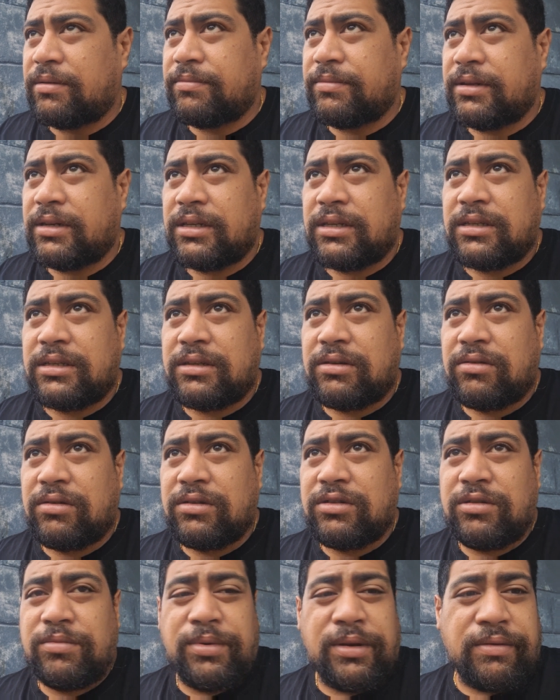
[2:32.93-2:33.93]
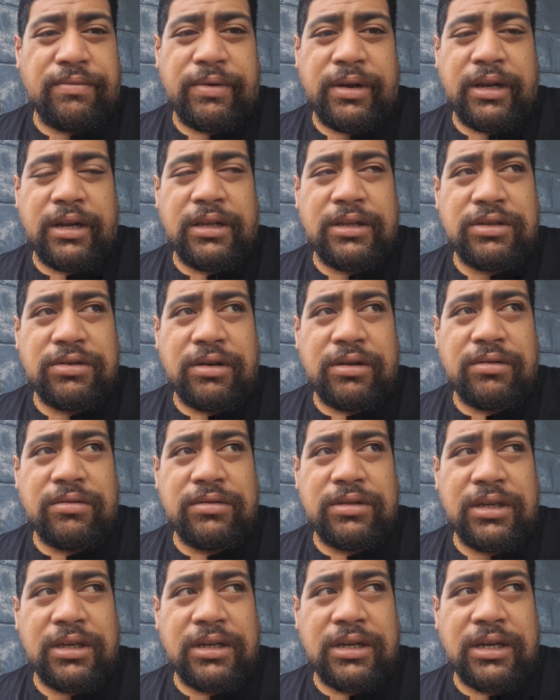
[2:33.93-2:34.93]
It is going to be raining, so I
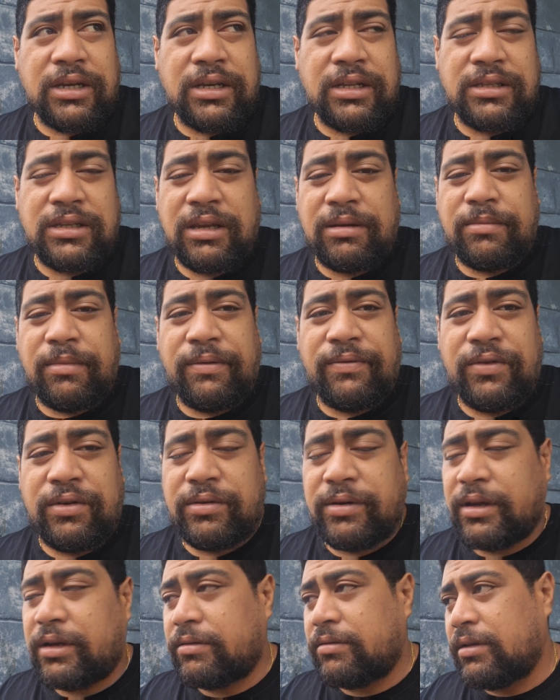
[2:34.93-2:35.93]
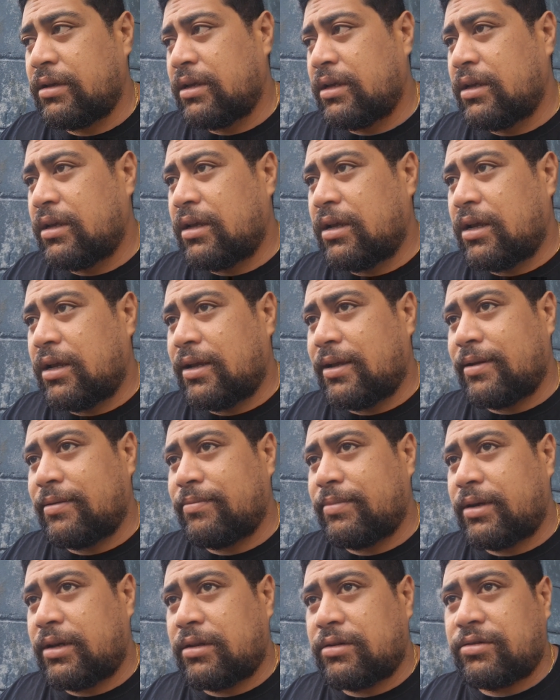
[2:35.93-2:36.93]
don't think I can take my phone out,
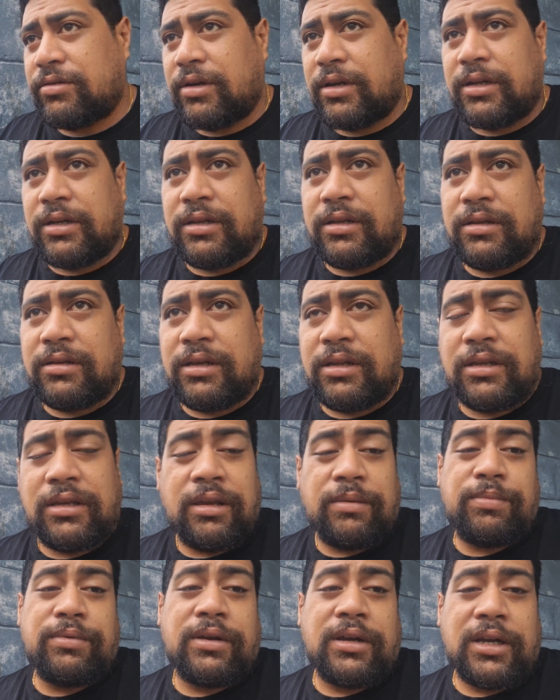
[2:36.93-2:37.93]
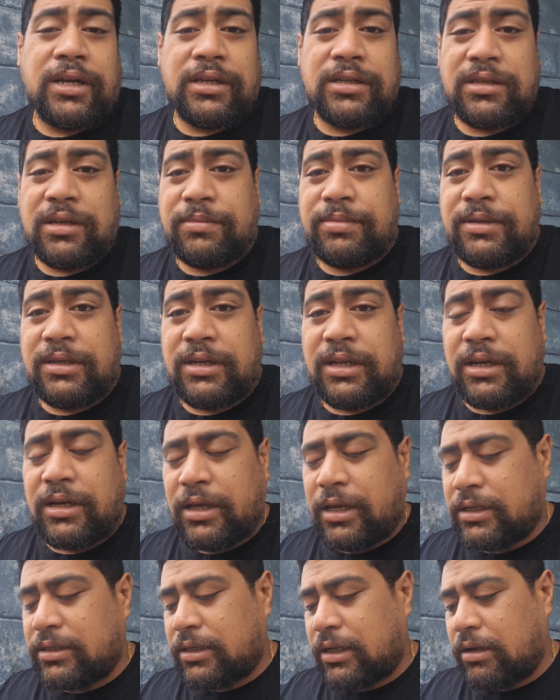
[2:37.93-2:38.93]
but I'll try and keep you guys up to date
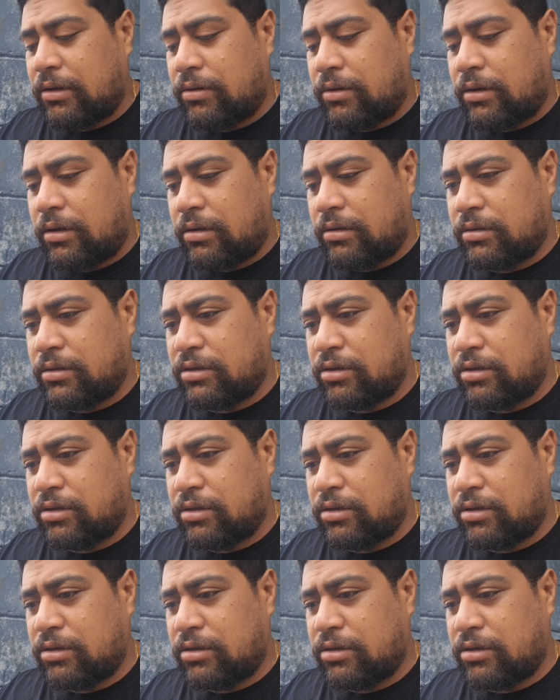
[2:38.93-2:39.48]
as I go along.